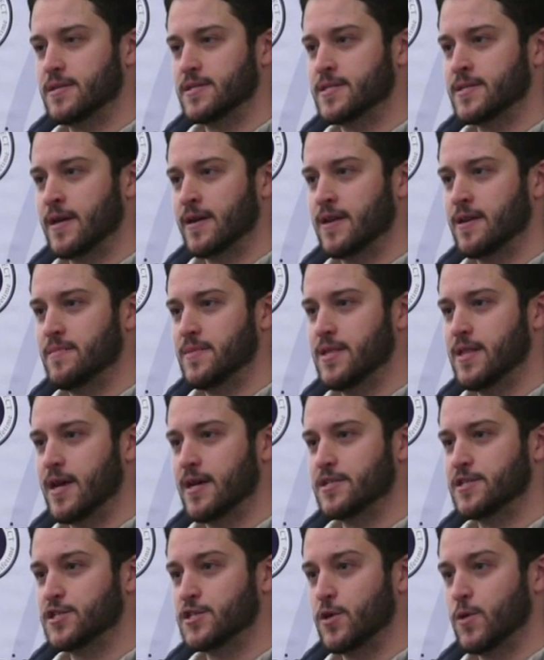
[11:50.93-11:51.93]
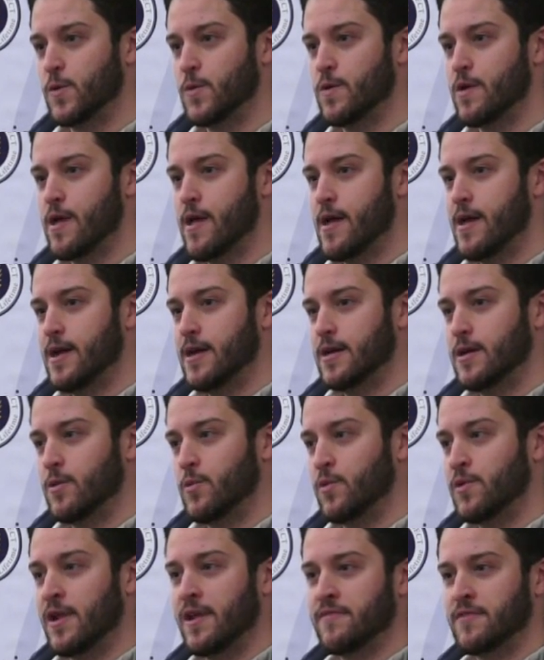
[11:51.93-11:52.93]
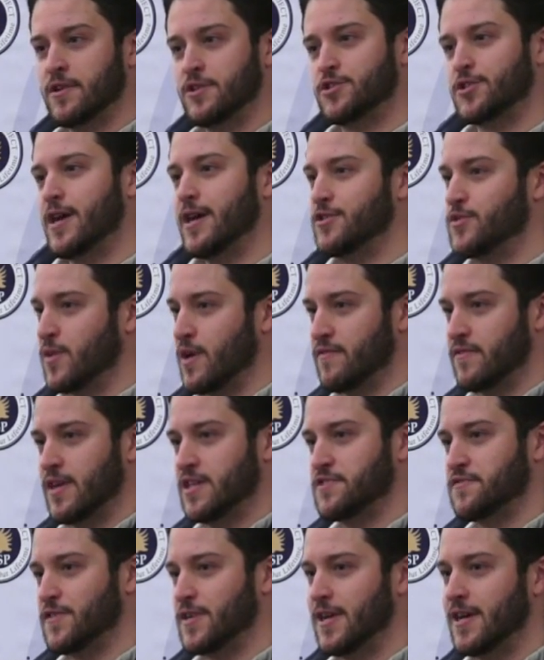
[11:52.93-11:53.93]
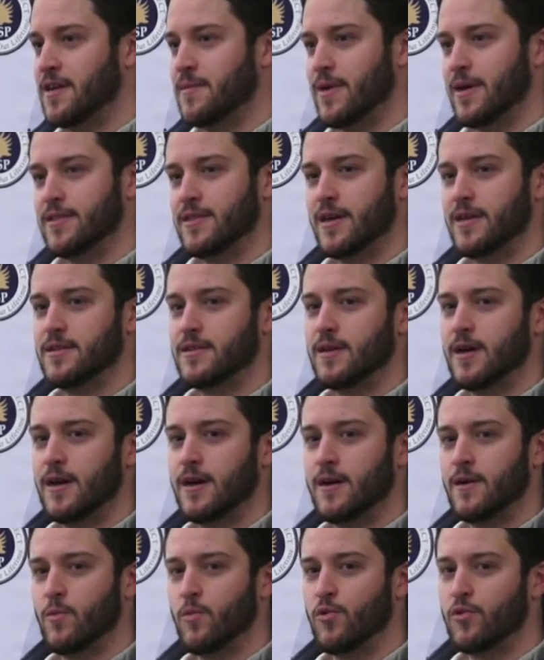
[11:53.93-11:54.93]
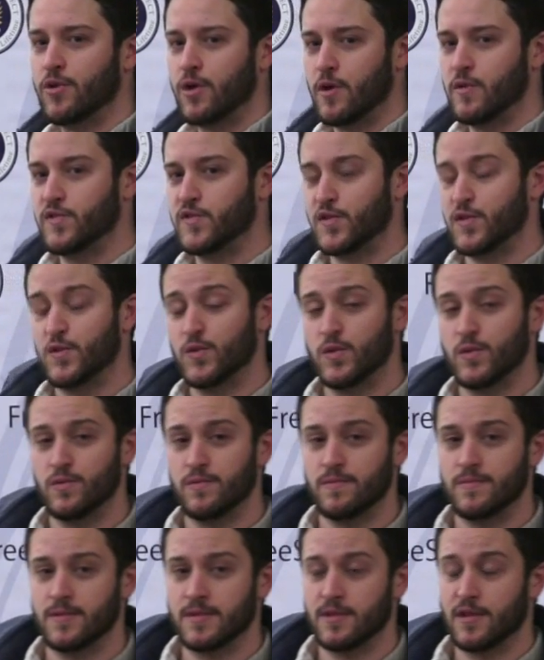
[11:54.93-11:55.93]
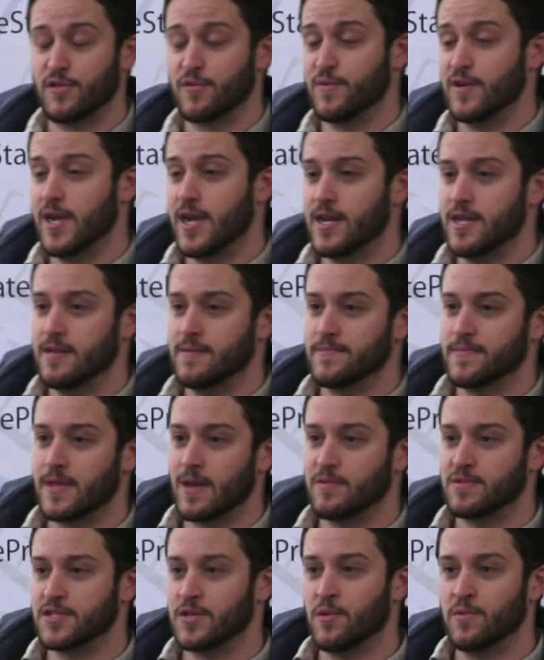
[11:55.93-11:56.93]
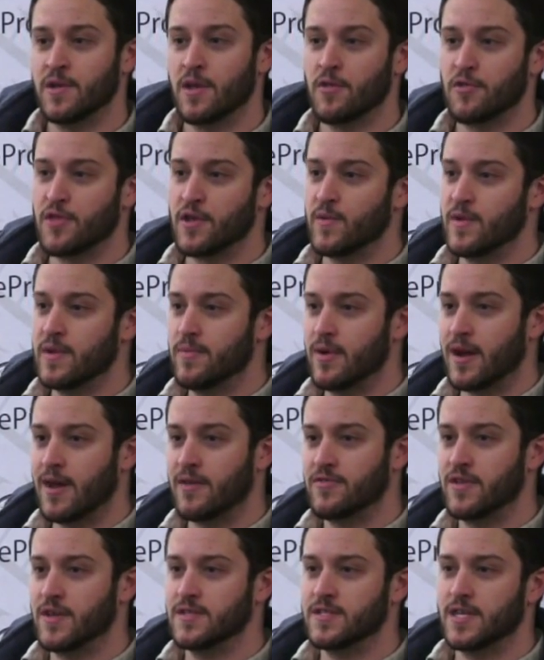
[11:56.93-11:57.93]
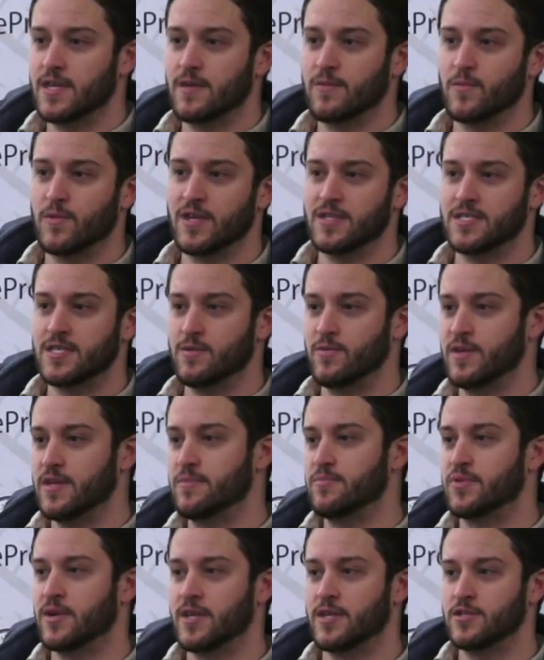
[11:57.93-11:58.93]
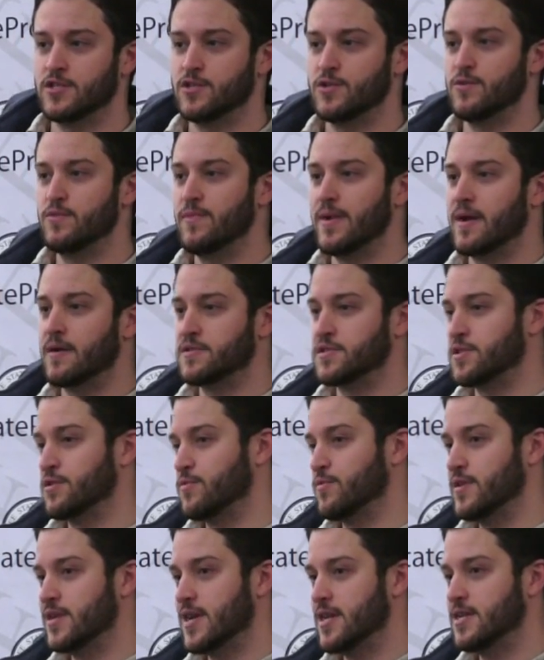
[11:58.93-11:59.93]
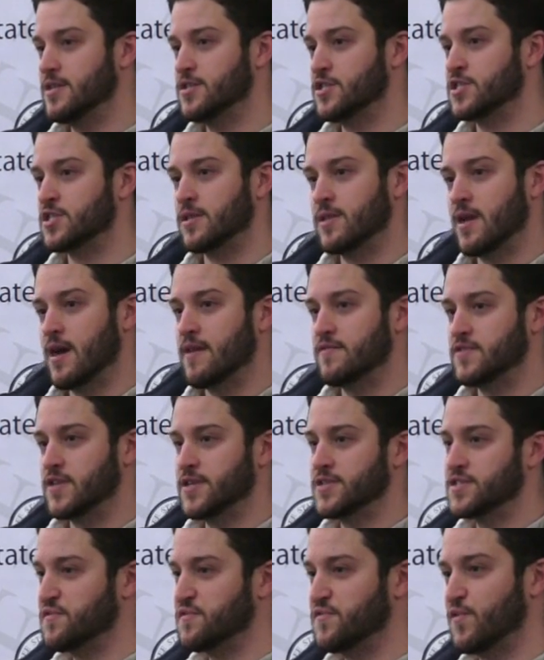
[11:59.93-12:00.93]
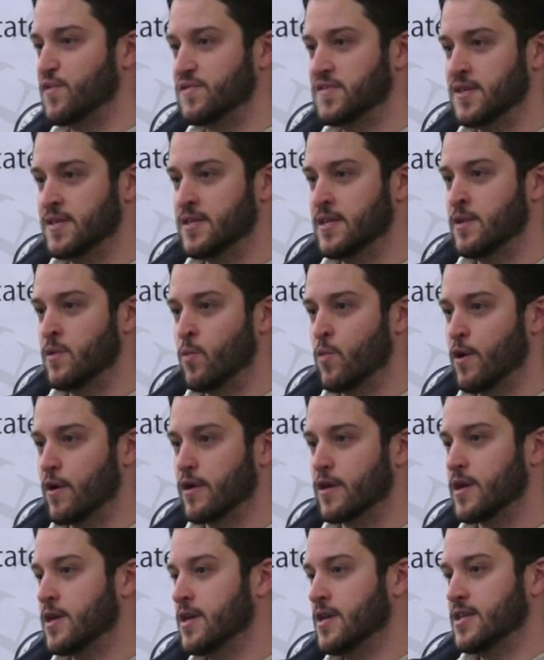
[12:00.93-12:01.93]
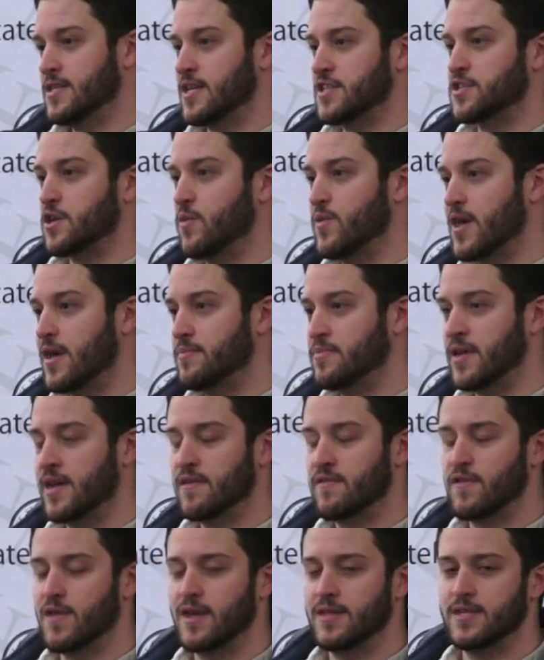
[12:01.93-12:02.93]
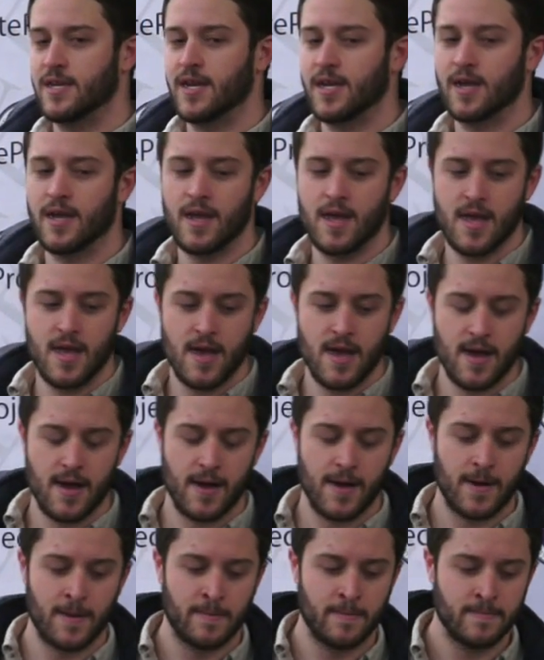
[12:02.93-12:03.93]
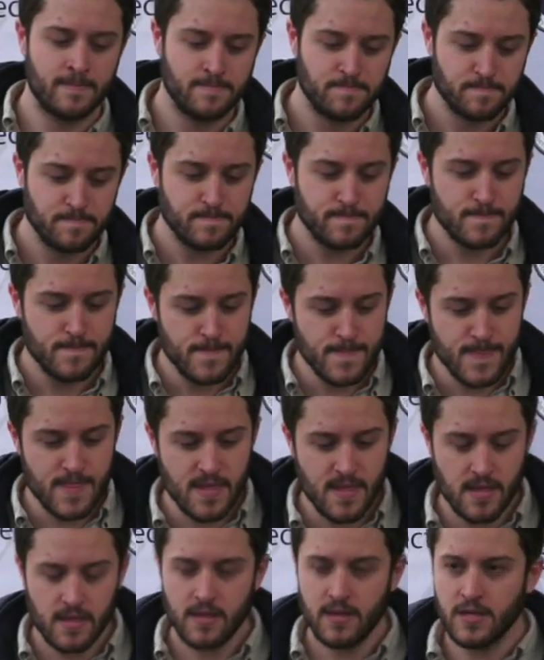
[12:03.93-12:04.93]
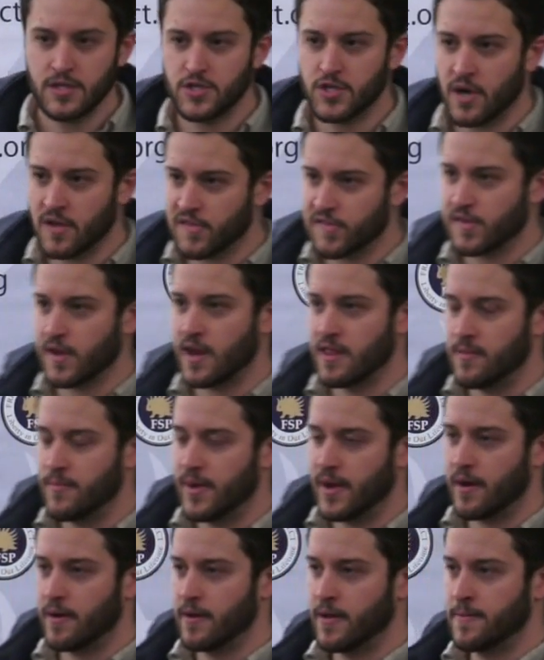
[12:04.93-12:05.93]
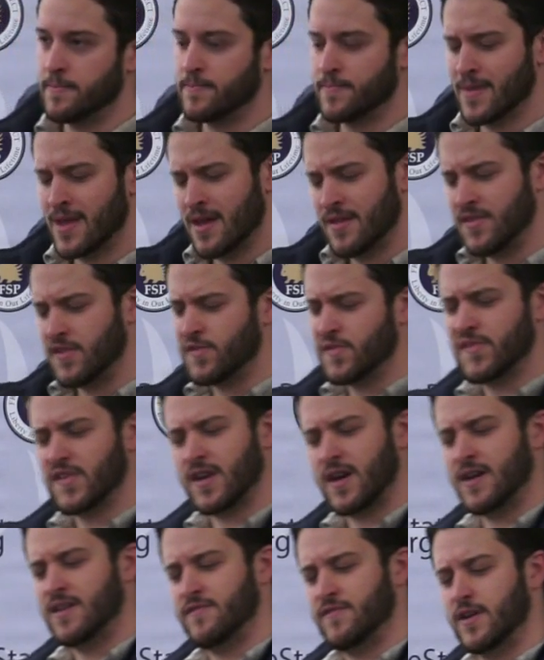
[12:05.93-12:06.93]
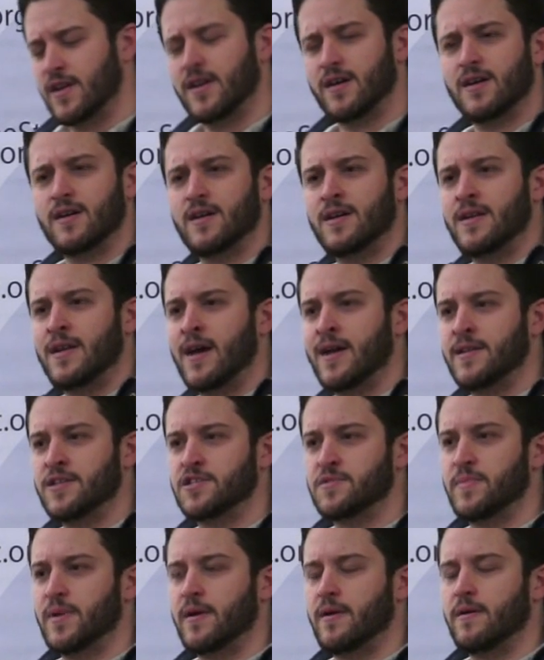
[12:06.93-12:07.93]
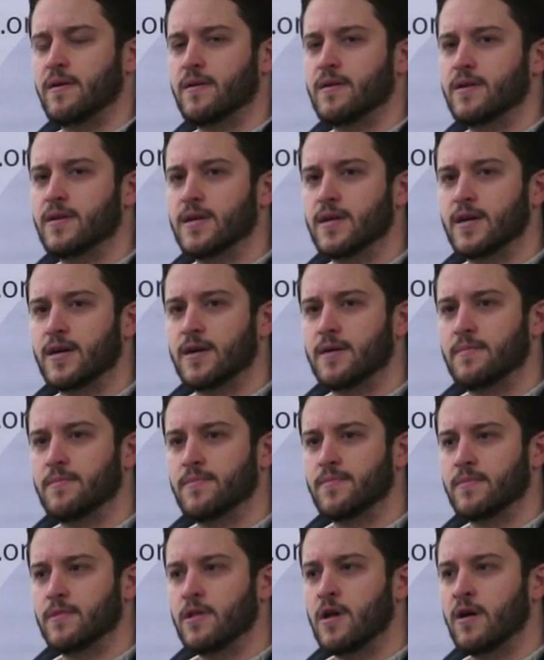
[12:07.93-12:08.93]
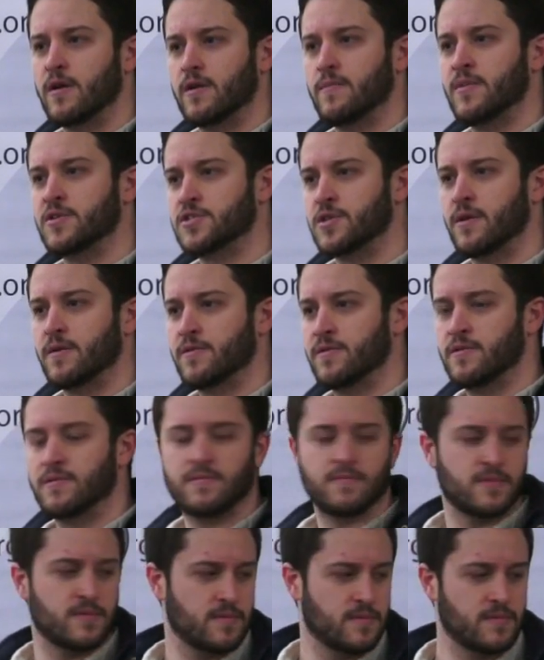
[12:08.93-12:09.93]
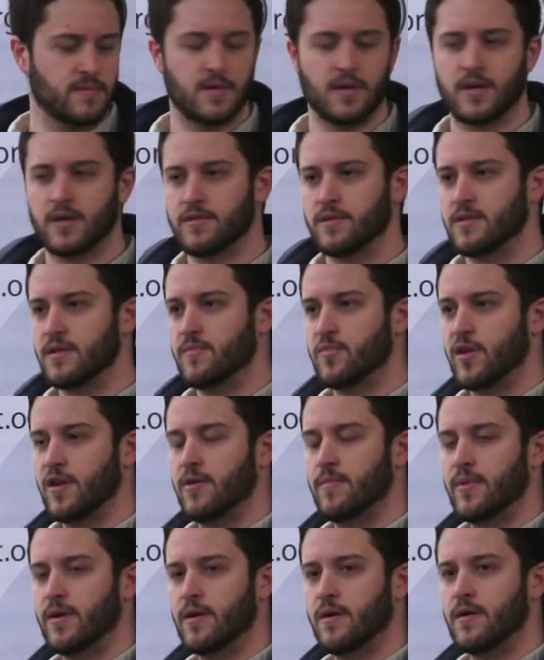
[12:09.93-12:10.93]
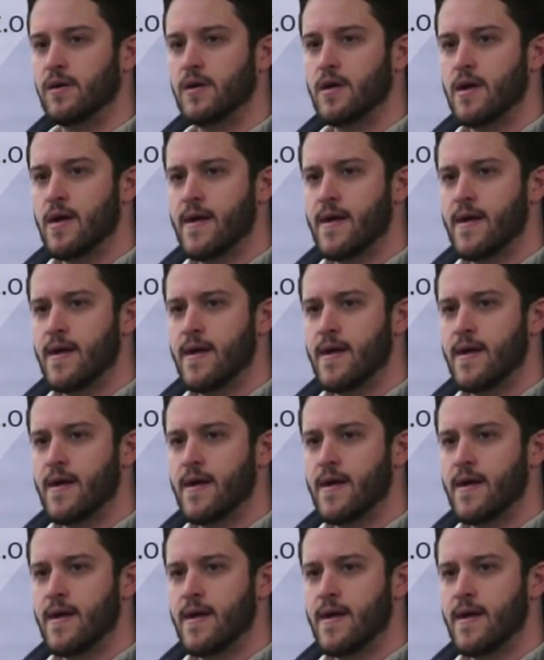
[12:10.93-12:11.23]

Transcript: It's not going to be that. So we're not even going to try 12 gauge. Forget about that. Uh, we'll go to the 380. That was the only other thing we brought out that day. We had, we had printed two barrels in 380 just on the off that 410 didn't work. That's all we had planned for that day. Um, John slotted the barrel in. This was a kind of like a, a nine inch barrel, uh, longer, much longer than uh, the Liberator barrel.